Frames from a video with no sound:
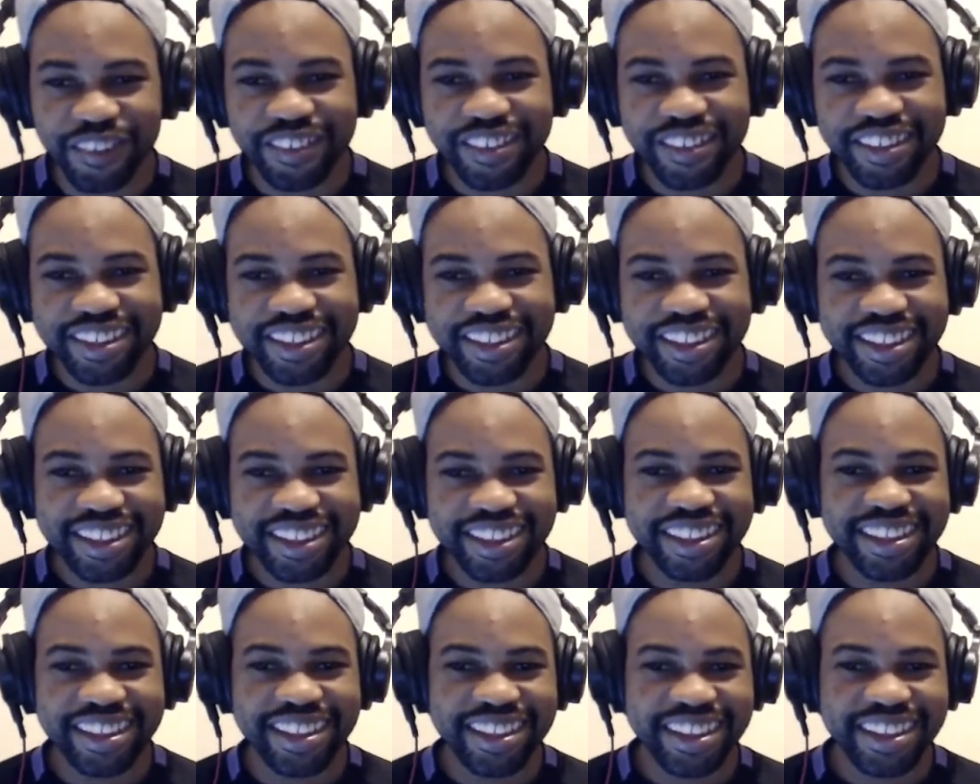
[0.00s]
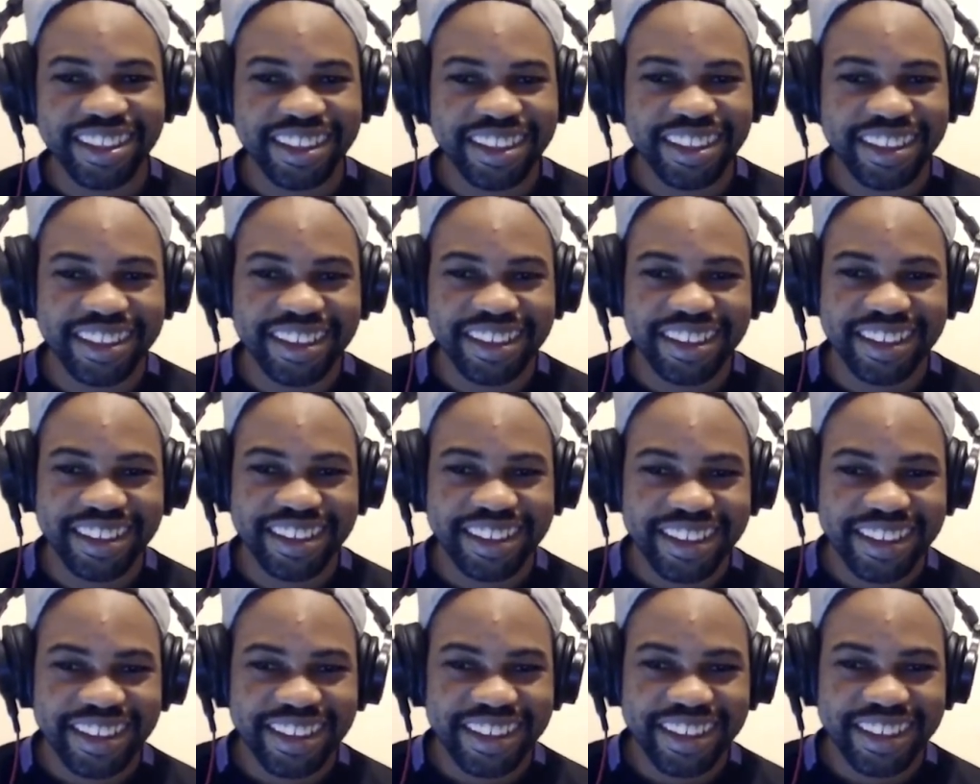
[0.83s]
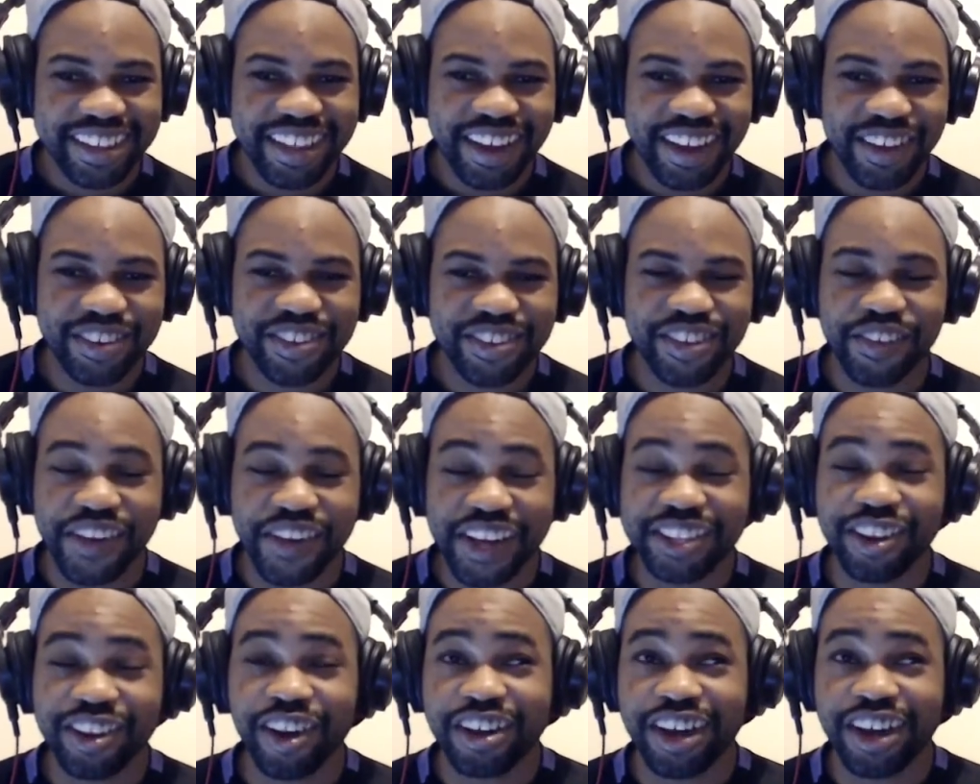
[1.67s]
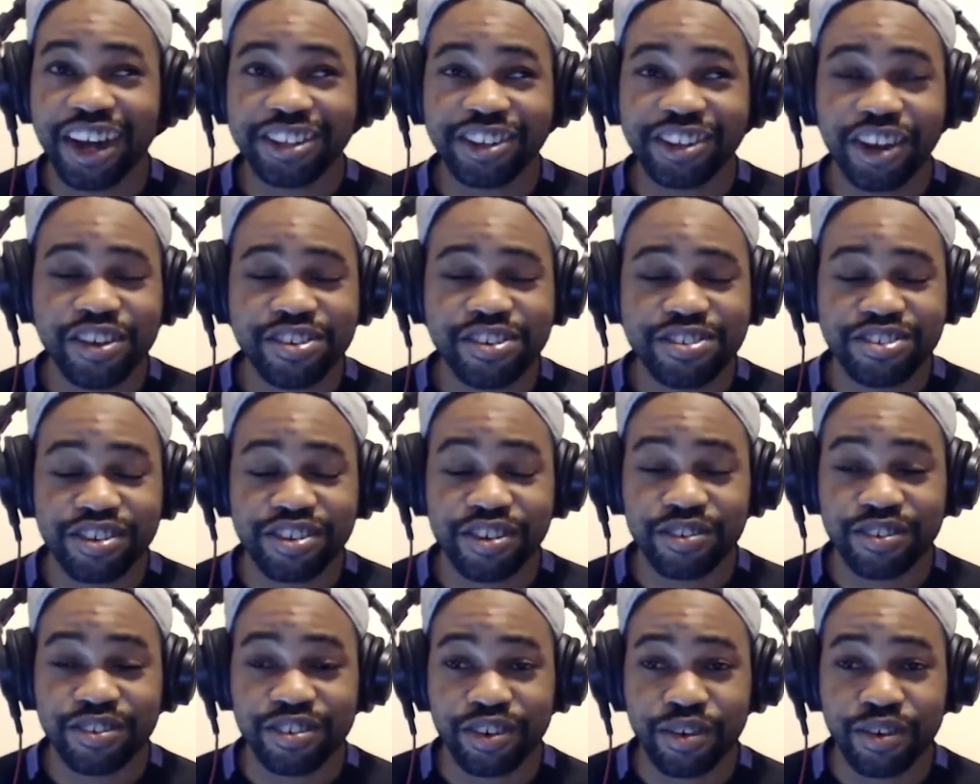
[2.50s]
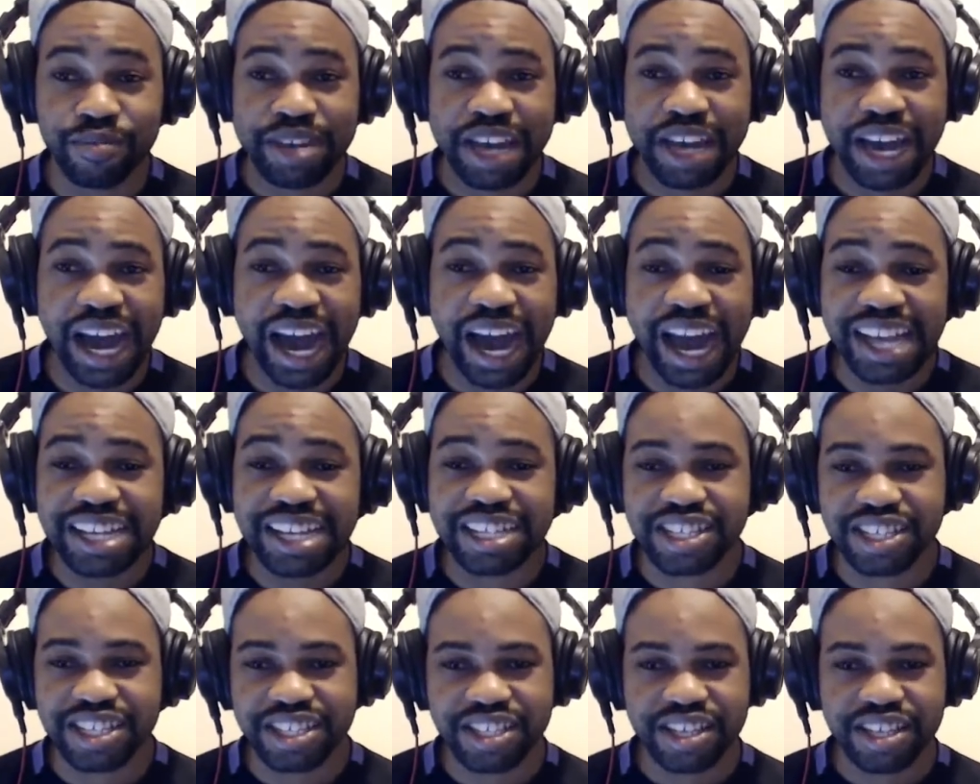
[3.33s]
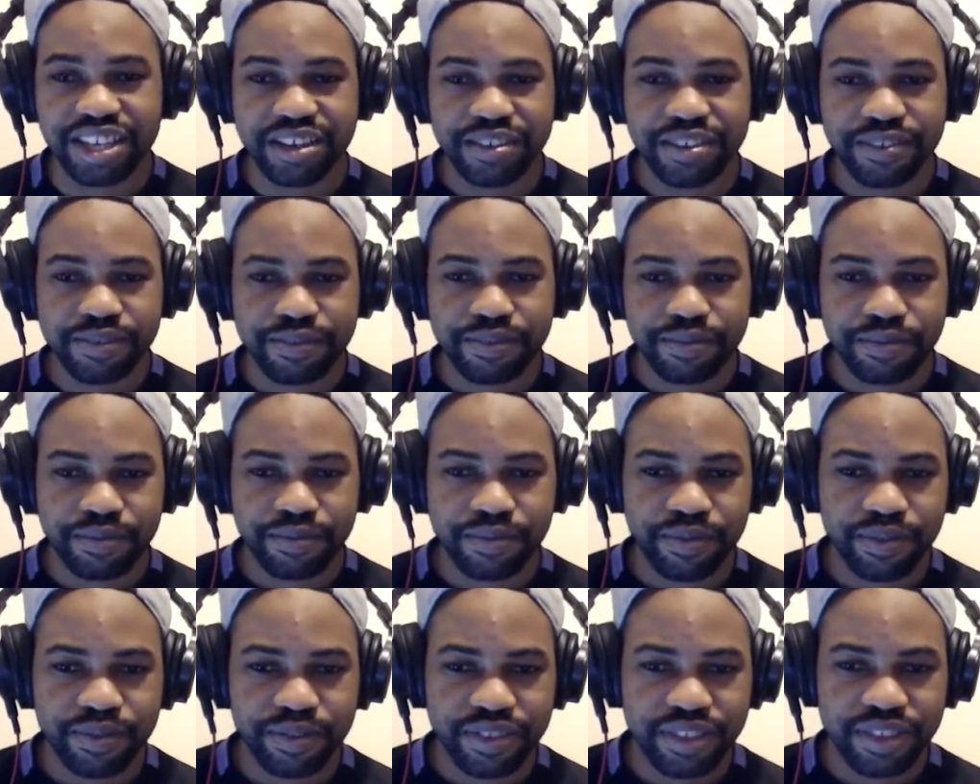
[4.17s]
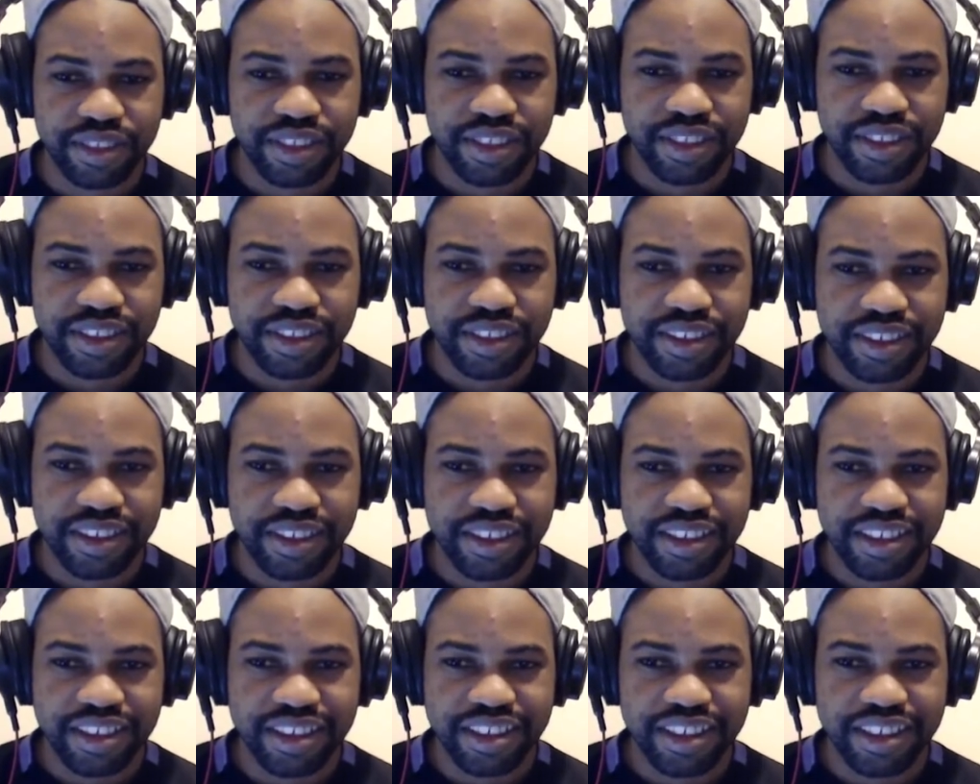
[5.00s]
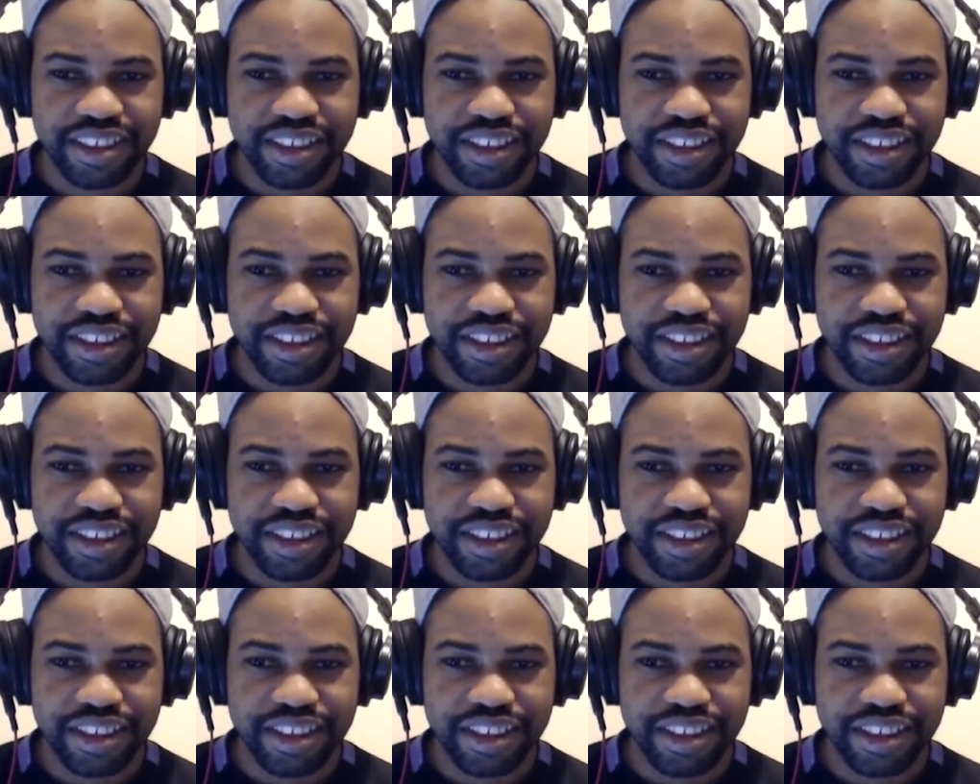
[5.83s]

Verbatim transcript: where the super wizard comes out. That was dope. I thought I thought he was gonna be iced. Boom! Me.